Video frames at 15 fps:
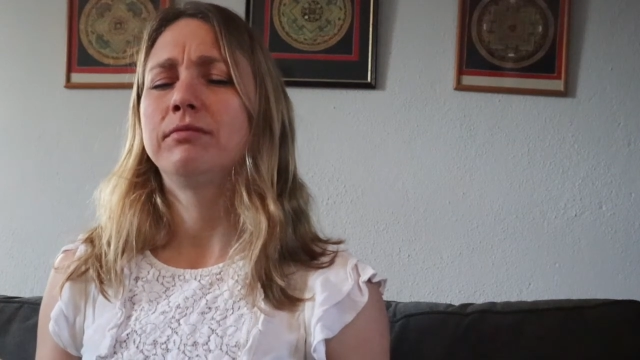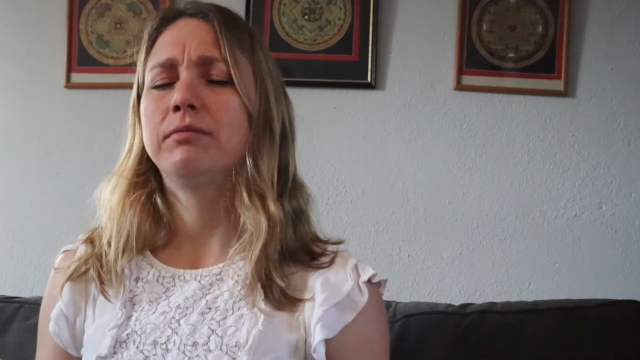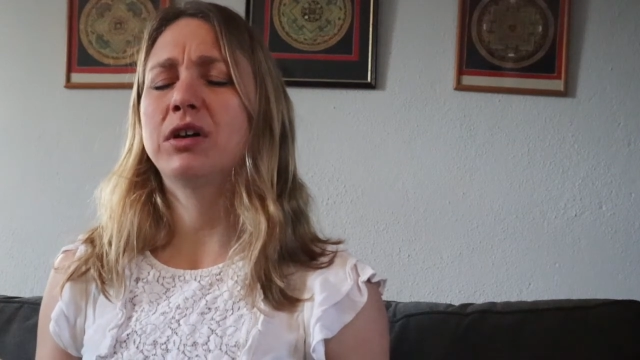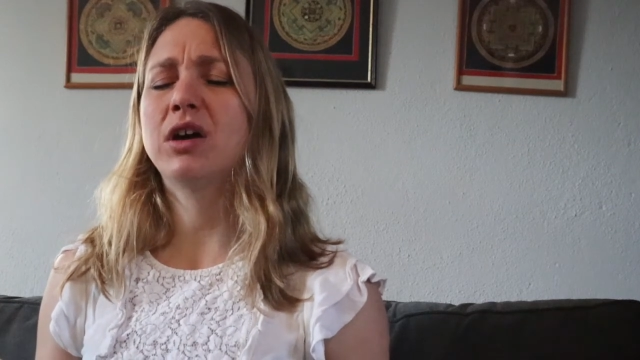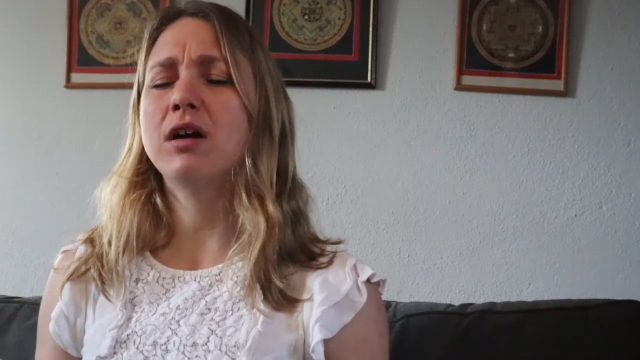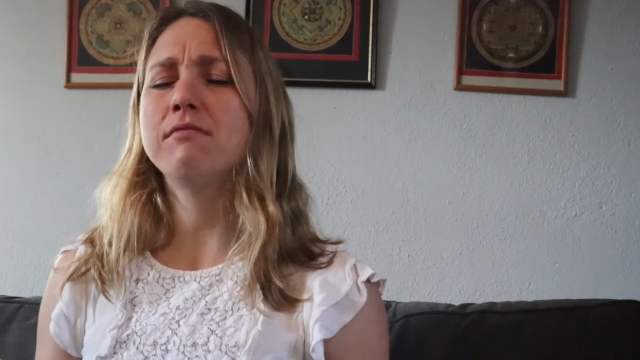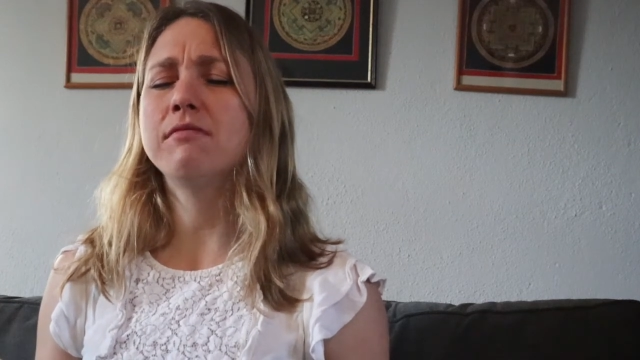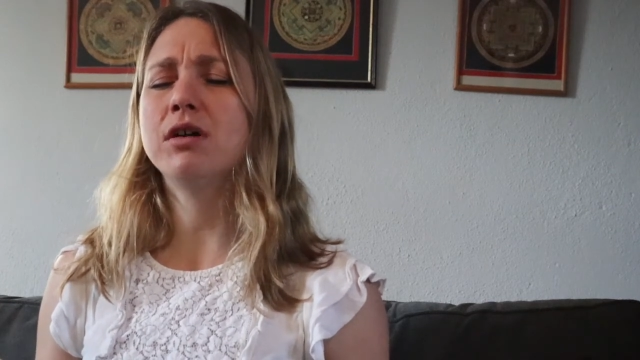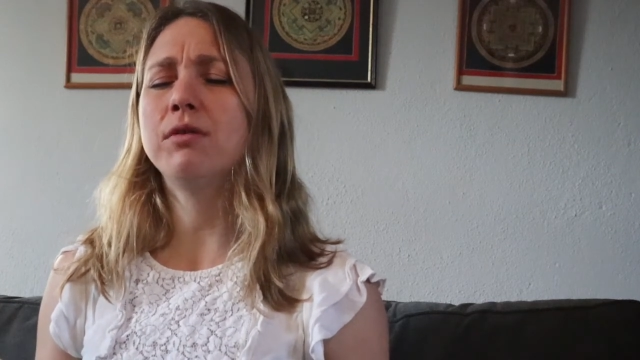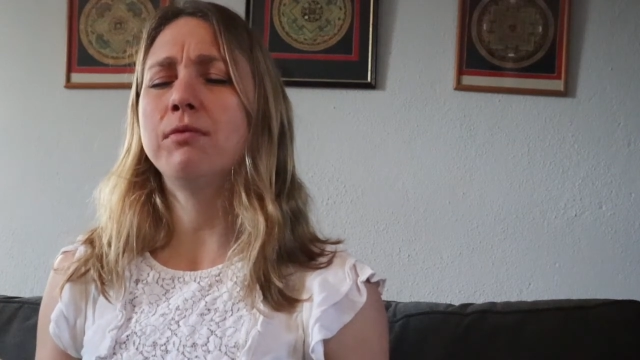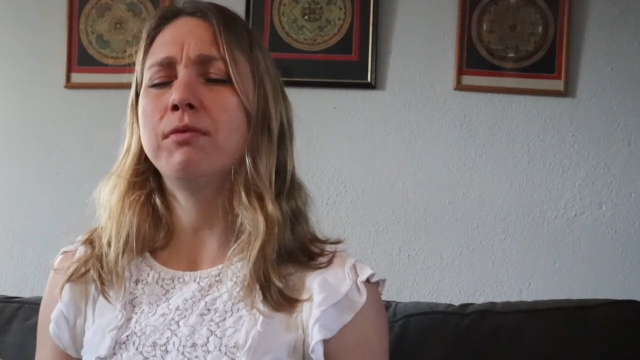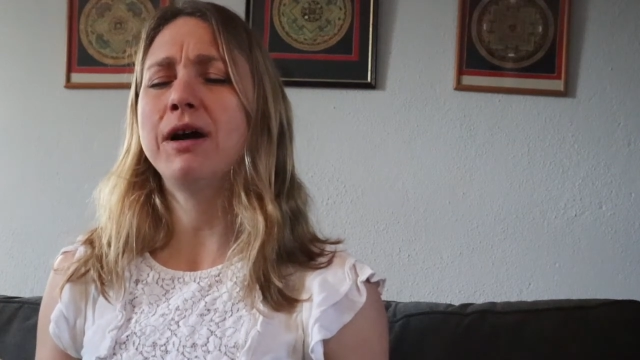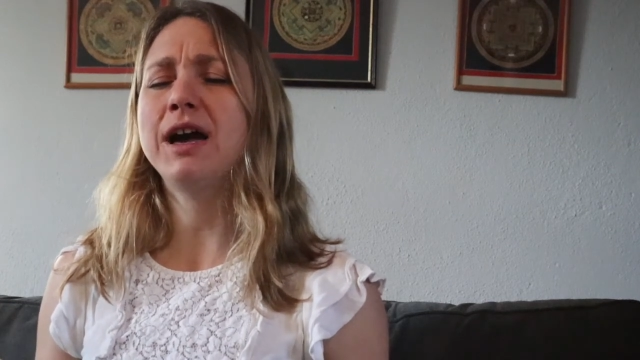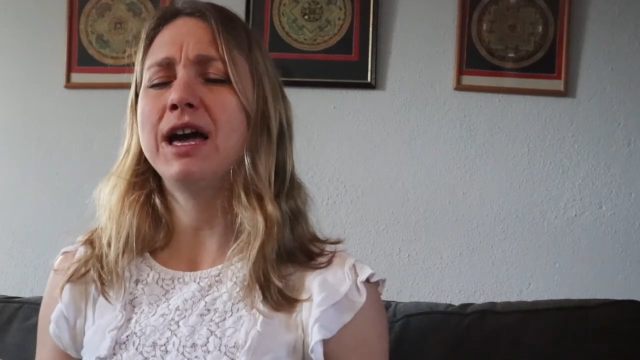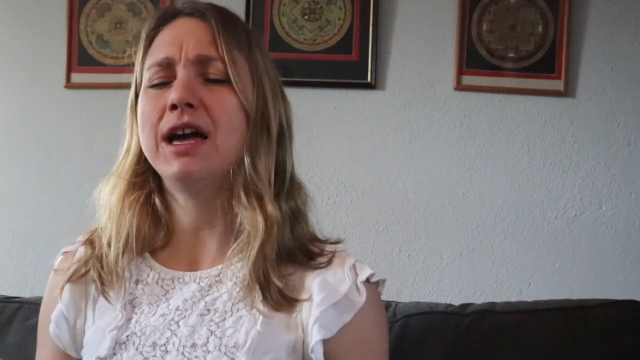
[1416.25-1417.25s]
Become
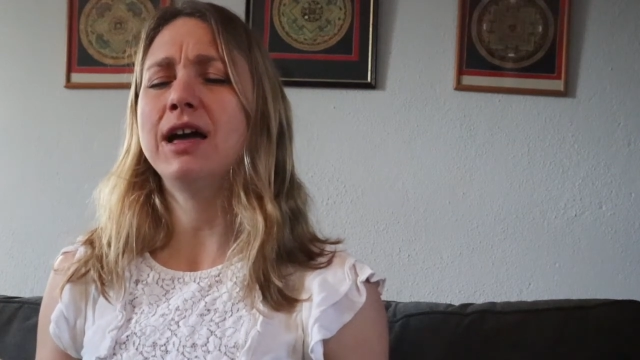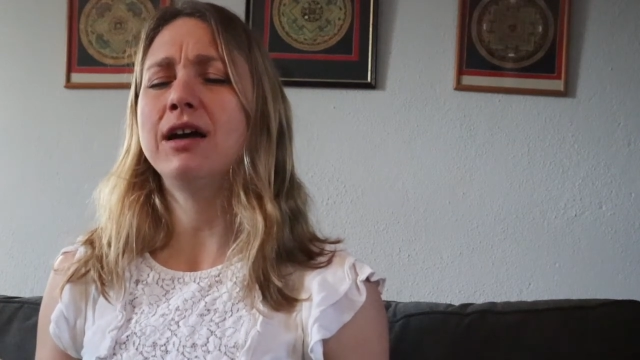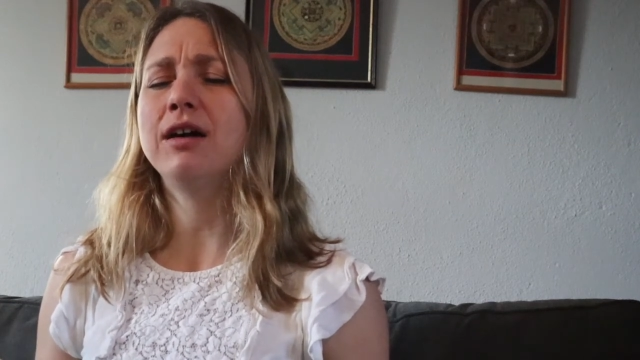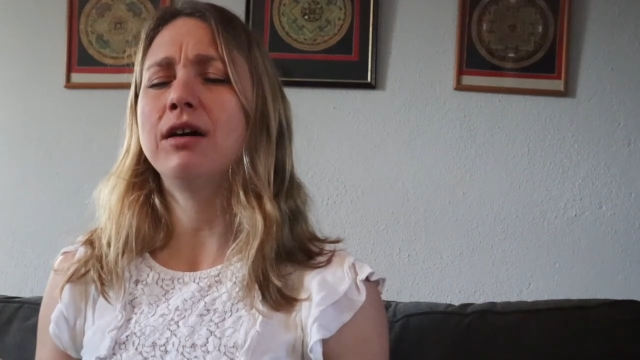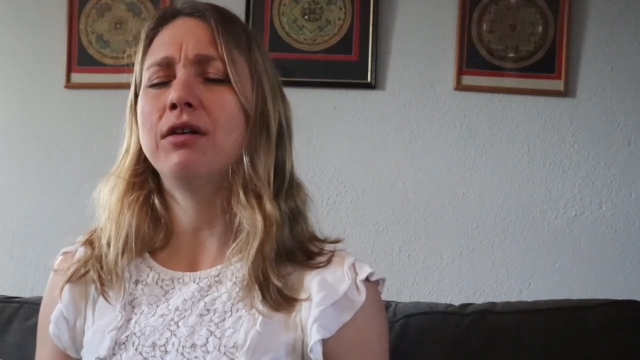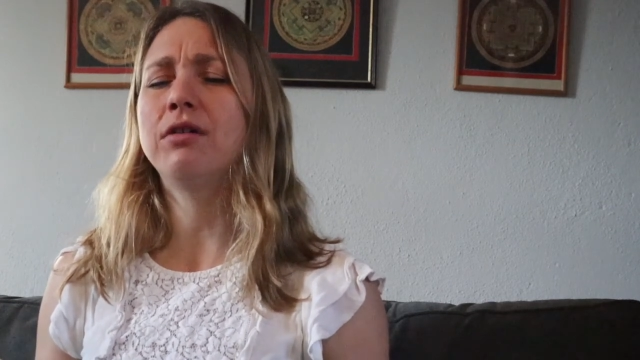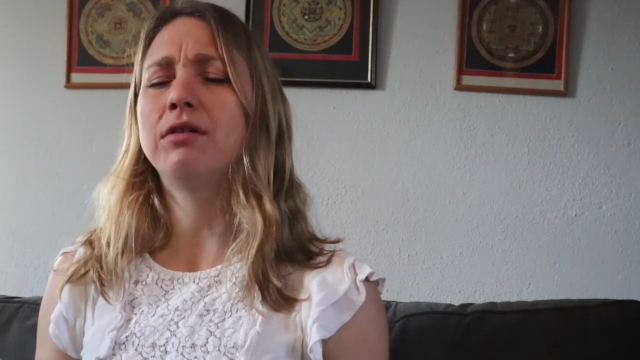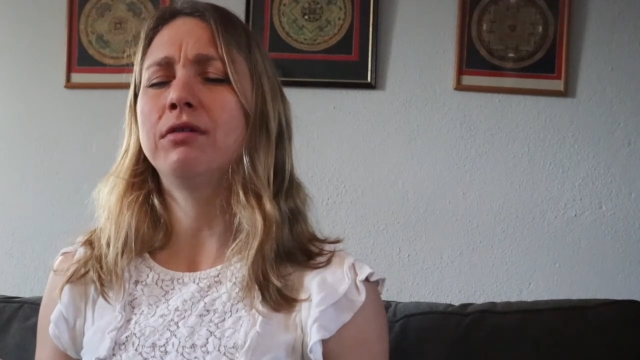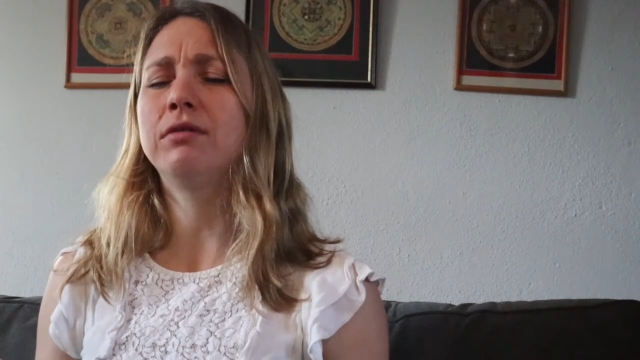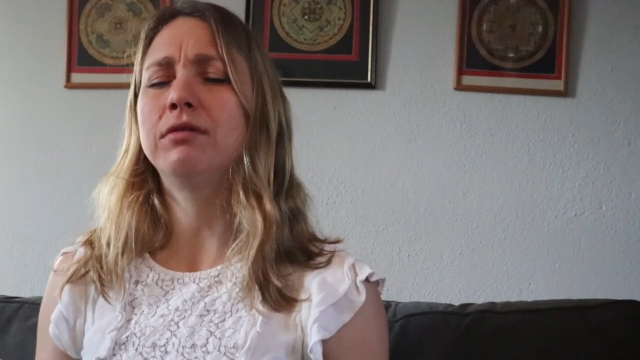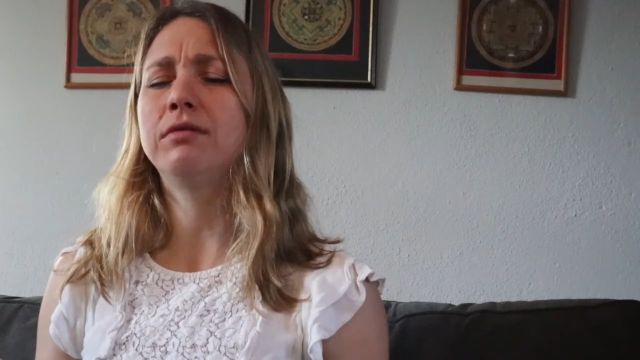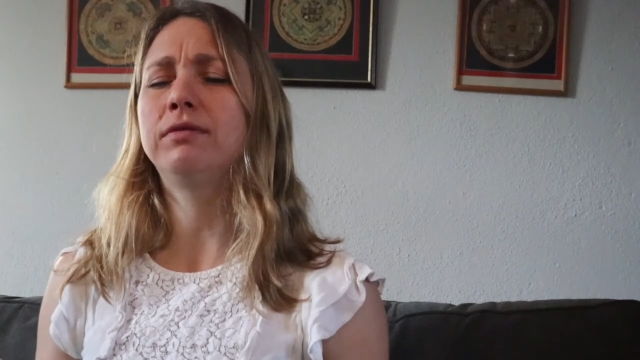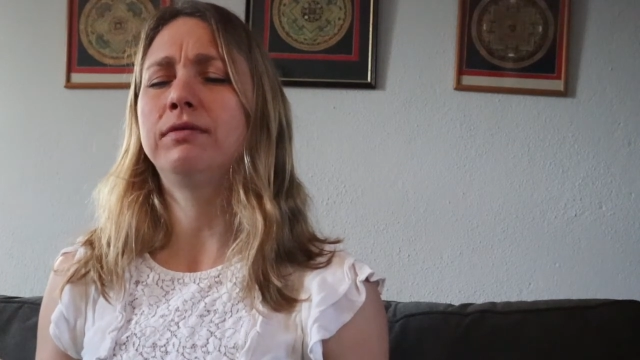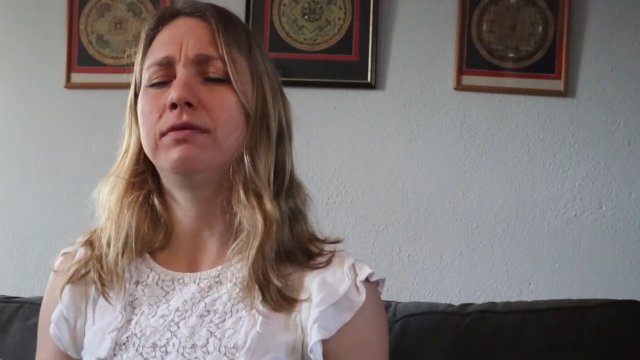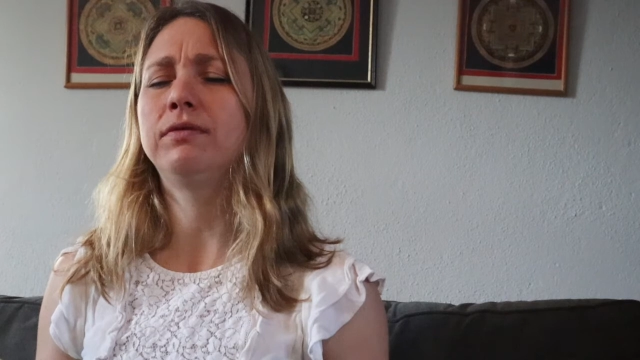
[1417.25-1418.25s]
aware
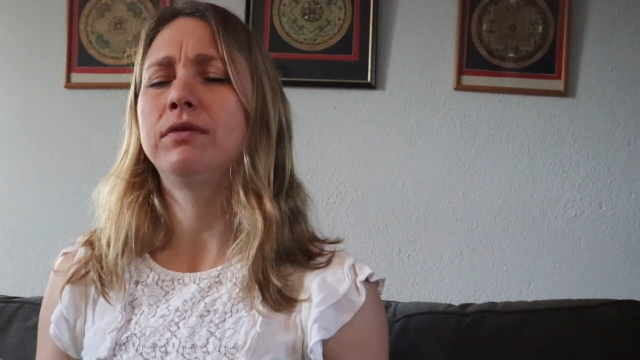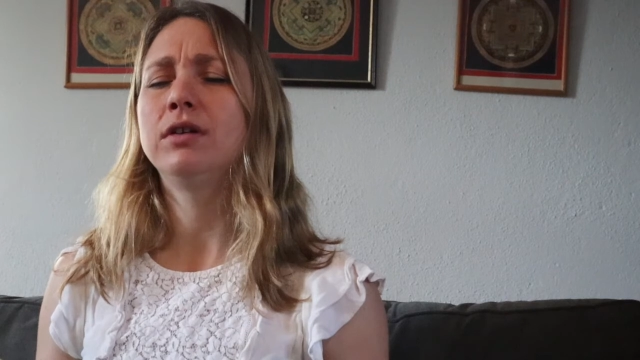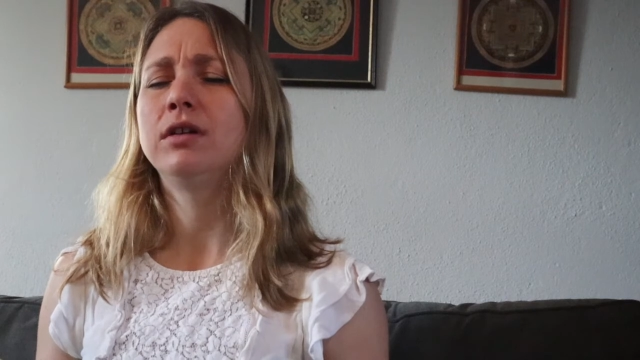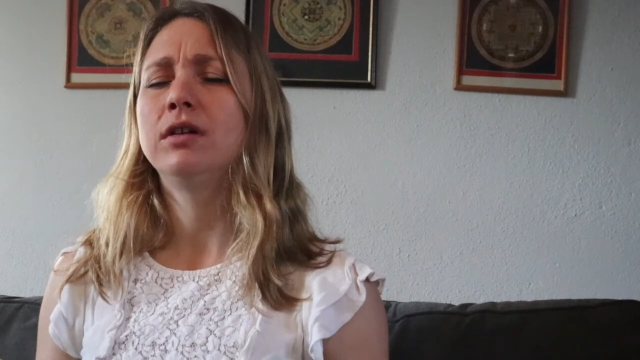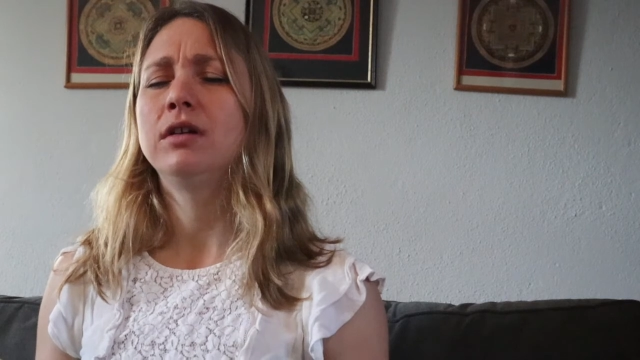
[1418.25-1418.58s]
of